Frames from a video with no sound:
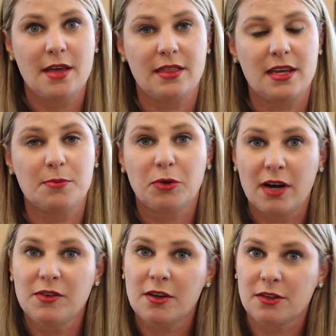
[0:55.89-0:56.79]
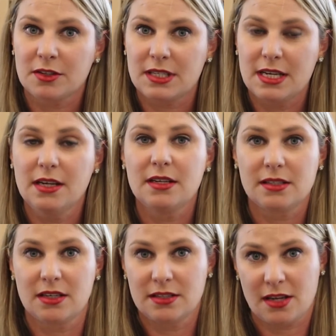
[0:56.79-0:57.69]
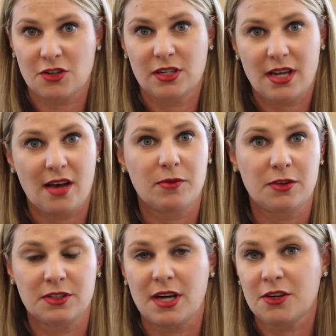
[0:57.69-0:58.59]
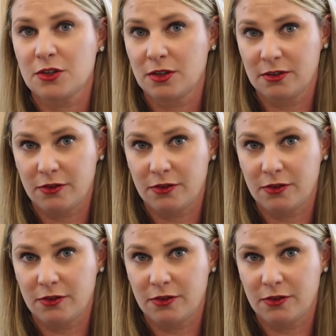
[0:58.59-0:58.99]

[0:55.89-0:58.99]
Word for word: The Prevnar 13 is a discussion to have with your doctor or